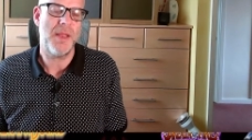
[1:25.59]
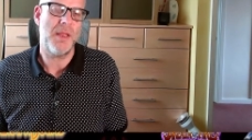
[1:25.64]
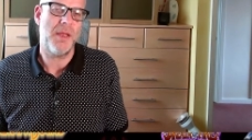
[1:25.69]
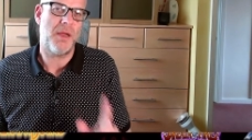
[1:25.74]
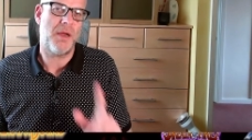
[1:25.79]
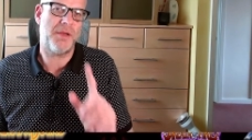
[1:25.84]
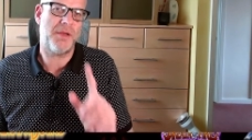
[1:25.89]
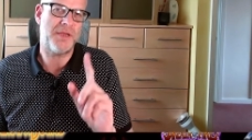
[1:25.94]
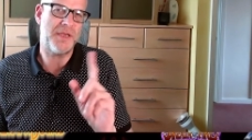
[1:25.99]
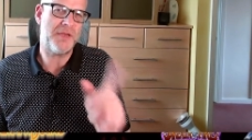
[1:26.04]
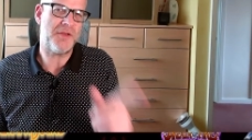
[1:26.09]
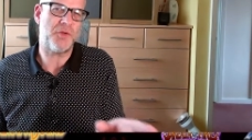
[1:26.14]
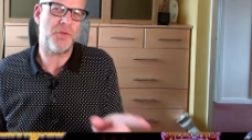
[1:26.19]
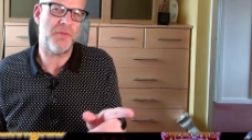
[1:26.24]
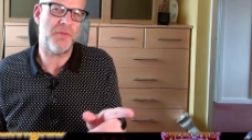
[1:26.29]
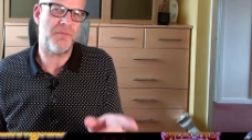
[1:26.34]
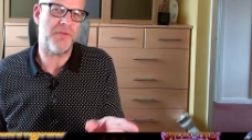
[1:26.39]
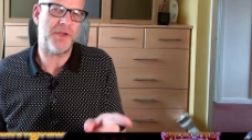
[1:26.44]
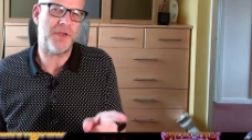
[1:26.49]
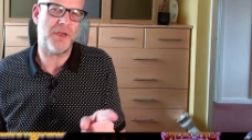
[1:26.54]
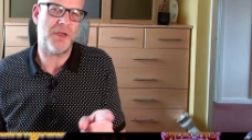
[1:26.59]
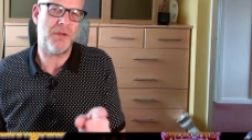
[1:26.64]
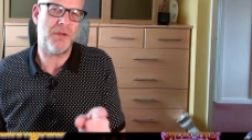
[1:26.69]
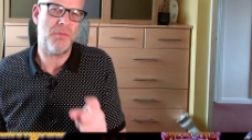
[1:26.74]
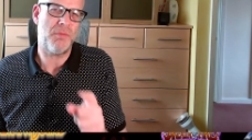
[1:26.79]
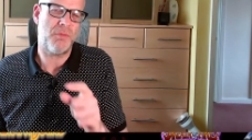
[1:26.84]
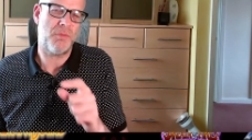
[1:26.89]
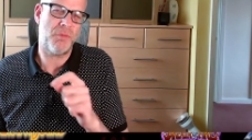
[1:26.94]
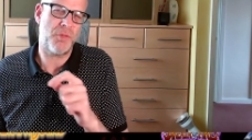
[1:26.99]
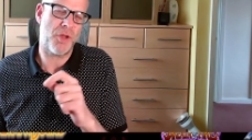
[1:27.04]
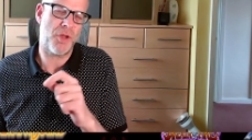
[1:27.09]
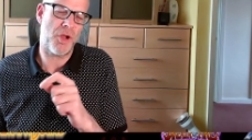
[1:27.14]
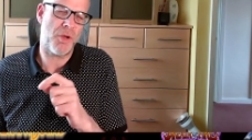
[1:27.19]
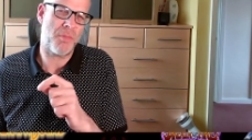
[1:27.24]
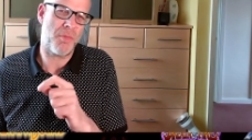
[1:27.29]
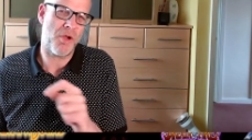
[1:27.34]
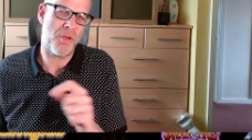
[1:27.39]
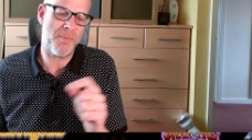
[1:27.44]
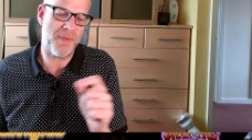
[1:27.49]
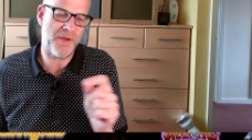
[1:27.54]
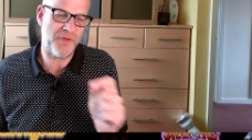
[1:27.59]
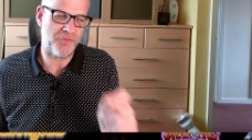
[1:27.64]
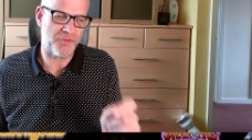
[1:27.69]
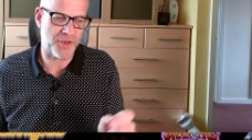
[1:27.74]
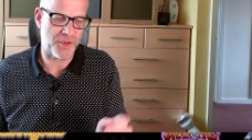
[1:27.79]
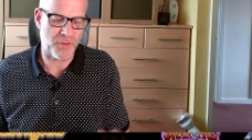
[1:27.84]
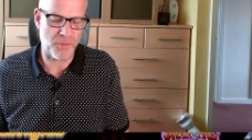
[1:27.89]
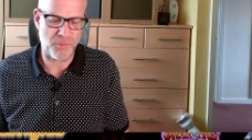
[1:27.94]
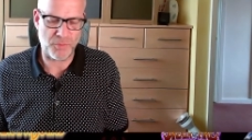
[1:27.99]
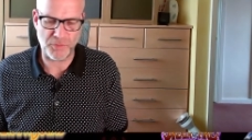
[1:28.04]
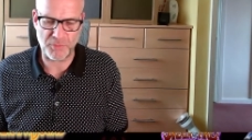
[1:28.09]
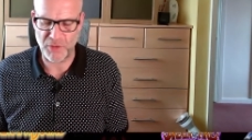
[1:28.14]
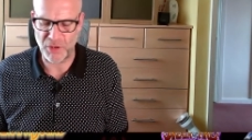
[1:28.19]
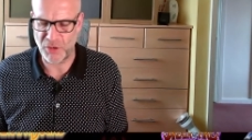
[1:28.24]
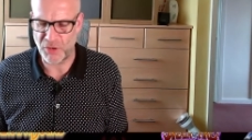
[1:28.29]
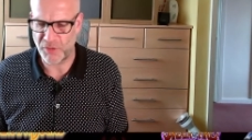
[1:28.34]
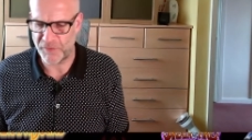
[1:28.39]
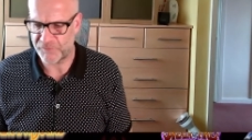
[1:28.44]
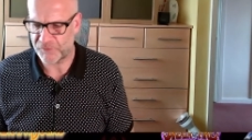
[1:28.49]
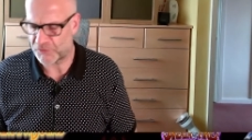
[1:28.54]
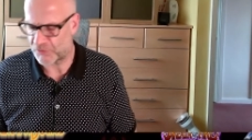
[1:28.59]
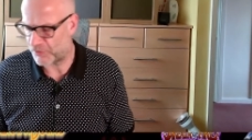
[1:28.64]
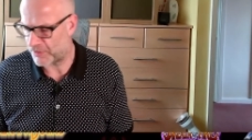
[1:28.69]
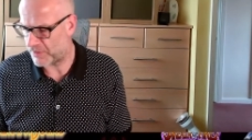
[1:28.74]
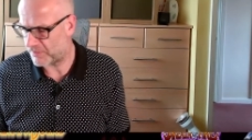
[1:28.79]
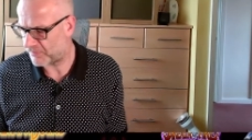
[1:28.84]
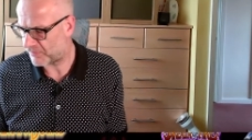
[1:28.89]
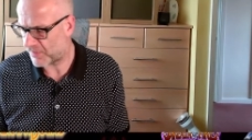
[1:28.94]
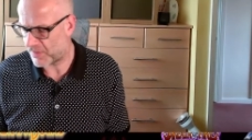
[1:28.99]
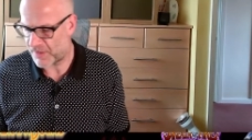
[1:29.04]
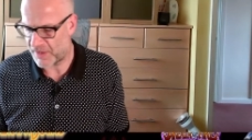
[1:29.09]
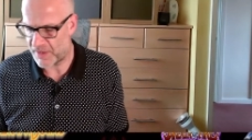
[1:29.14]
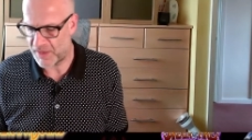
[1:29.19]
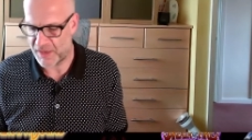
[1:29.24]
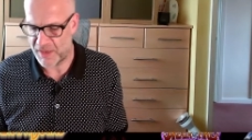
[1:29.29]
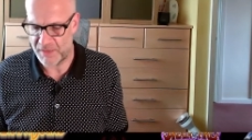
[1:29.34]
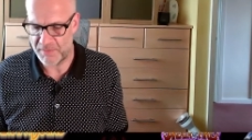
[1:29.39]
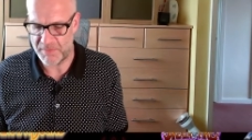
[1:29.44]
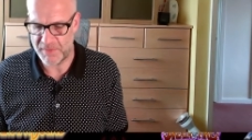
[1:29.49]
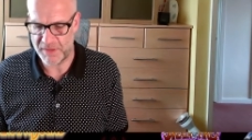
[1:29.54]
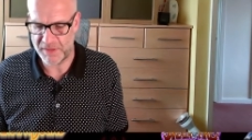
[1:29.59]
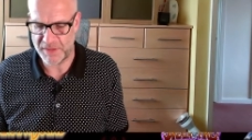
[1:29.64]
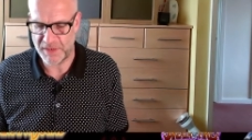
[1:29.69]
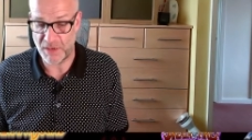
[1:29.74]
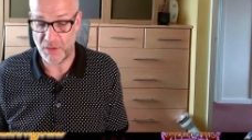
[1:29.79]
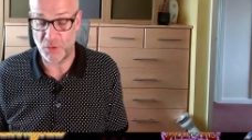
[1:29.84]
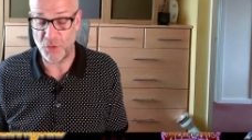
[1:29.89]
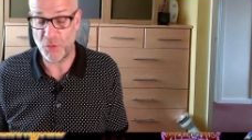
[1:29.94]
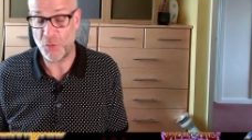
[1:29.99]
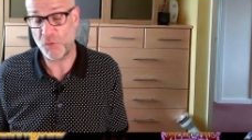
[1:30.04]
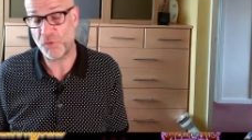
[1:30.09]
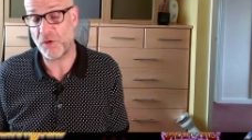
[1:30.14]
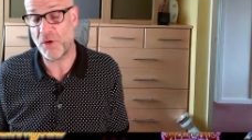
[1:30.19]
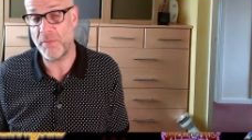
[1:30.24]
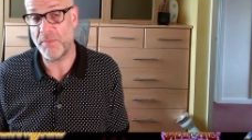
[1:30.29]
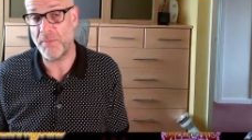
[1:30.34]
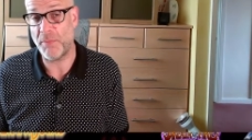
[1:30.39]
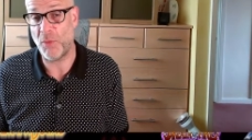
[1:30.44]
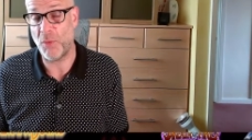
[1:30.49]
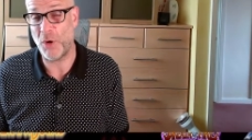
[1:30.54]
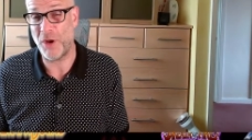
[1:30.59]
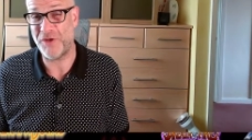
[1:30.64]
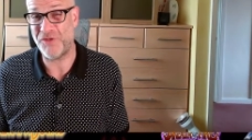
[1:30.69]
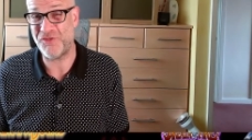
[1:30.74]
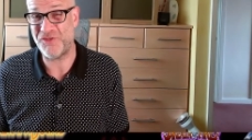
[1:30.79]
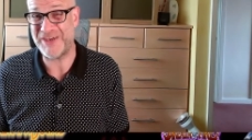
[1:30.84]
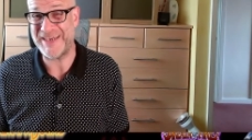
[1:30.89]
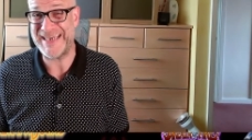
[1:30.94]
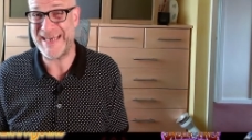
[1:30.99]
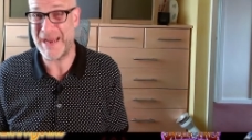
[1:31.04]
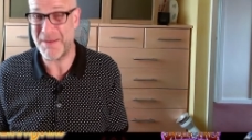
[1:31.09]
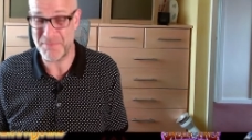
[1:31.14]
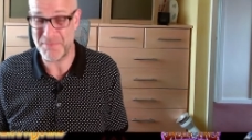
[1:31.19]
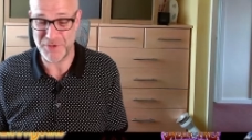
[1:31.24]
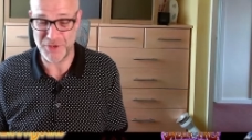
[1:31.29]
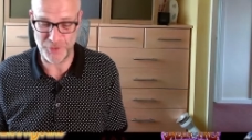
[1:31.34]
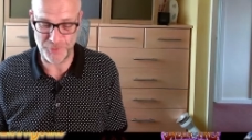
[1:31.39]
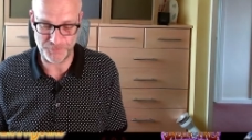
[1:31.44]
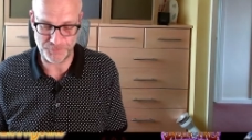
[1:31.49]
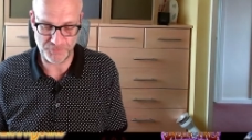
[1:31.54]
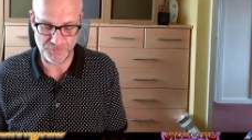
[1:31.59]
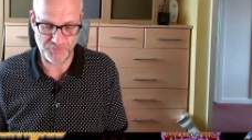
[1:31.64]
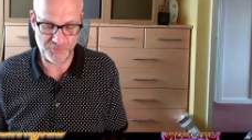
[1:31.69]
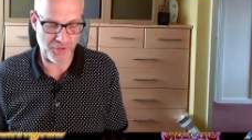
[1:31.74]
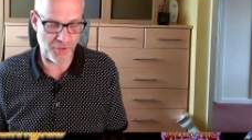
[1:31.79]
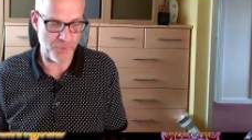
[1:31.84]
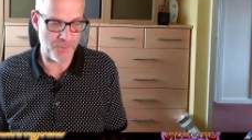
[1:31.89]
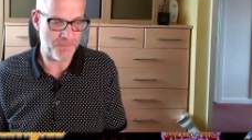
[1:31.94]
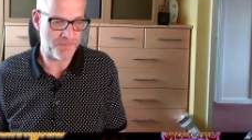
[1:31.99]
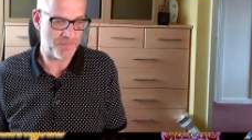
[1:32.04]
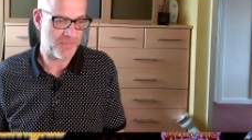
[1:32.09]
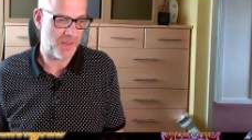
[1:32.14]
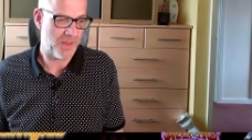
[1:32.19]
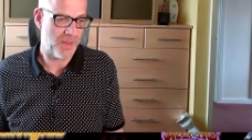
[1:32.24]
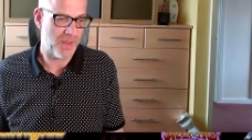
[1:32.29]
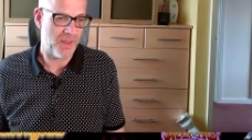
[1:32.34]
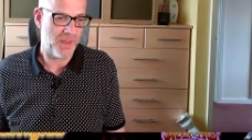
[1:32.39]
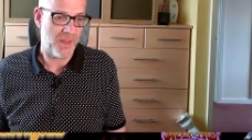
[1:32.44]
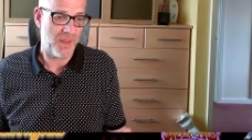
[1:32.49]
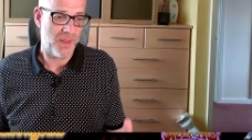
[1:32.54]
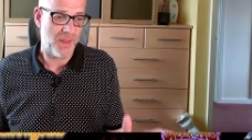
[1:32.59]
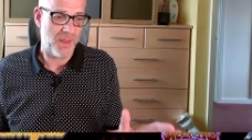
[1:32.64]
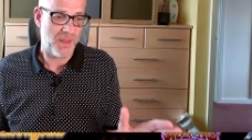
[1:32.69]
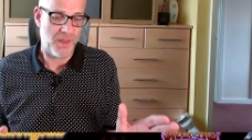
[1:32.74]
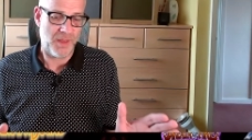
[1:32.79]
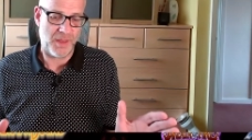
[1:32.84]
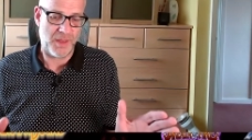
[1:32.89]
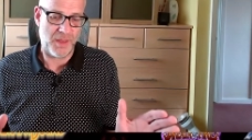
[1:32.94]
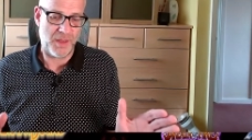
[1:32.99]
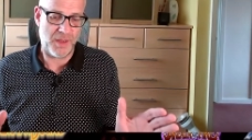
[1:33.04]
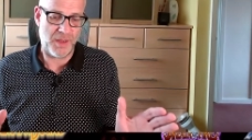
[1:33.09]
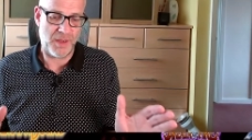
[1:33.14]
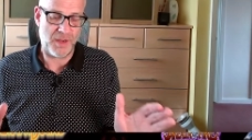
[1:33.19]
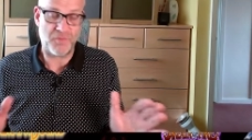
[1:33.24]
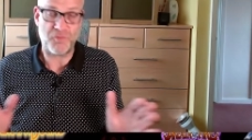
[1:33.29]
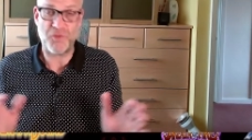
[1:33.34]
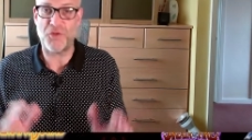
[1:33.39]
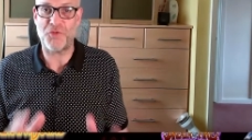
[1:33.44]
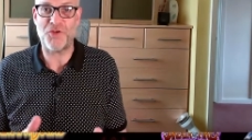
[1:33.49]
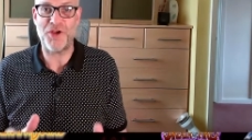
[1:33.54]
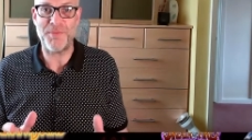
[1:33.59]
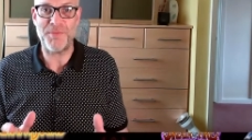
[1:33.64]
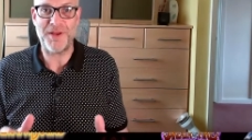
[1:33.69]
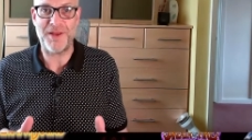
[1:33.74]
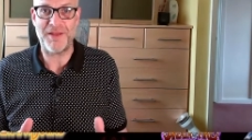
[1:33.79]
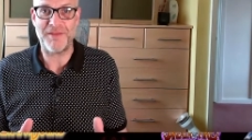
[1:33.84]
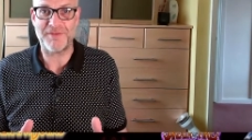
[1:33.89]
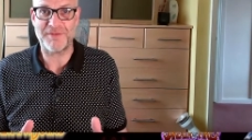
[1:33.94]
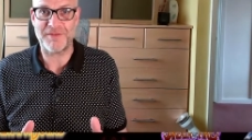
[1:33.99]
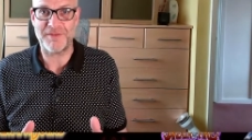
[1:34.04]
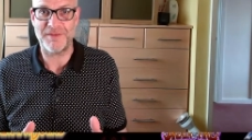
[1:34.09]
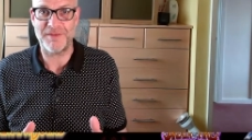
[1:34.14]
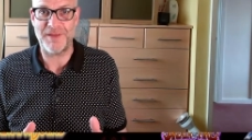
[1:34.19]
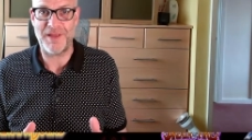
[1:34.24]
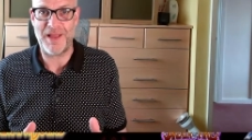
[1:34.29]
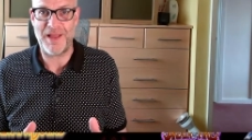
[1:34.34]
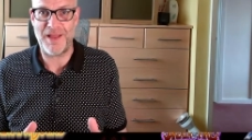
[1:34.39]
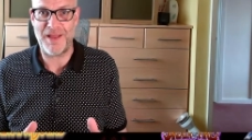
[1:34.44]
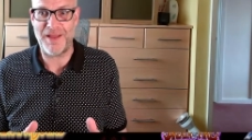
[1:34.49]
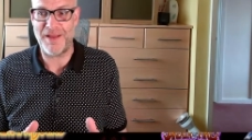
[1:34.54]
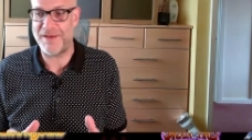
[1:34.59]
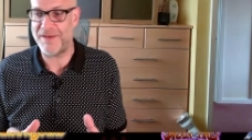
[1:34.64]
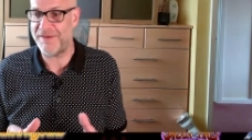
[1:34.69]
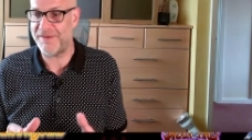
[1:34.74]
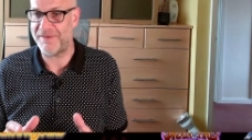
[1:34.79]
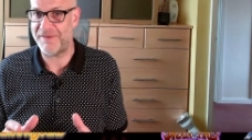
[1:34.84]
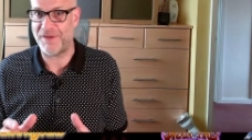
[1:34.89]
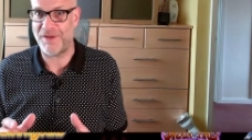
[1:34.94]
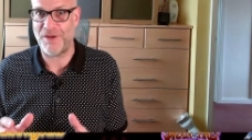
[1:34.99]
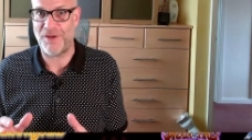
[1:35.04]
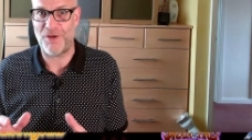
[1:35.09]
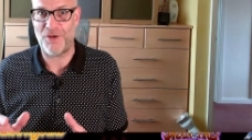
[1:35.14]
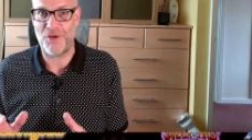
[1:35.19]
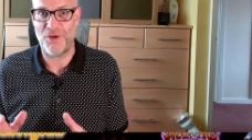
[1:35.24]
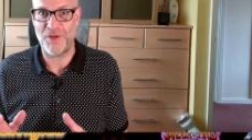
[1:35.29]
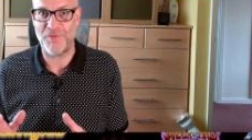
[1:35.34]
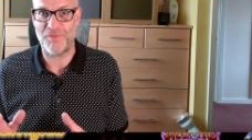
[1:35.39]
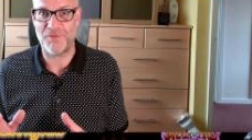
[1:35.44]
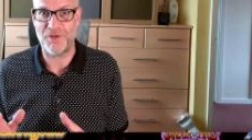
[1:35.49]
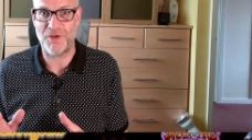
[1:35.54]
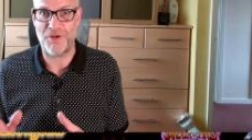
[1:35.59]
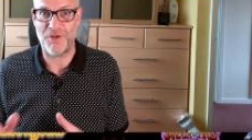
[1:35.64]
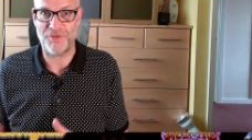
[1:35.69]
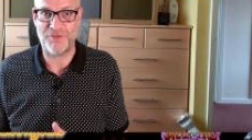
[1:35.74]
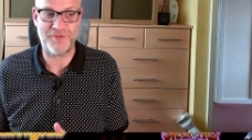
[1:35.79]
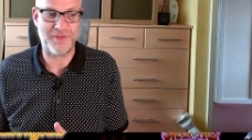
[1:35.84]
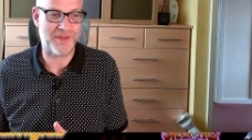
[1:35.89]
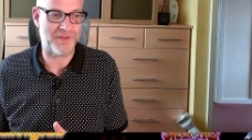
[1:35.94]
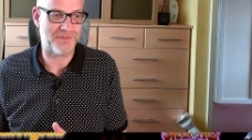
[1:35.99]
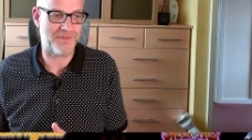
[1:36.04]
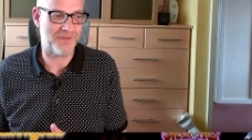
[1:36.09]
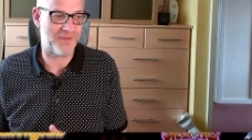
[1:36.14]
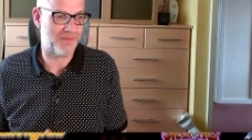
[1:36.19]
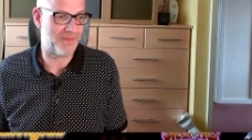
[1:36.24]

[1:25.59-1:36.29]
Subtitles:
I didn't do a video, although I might have mentioned it on one of my live streams, that I also bought a GDEMU. So I've got a Dreamcast and I've got a Saturn.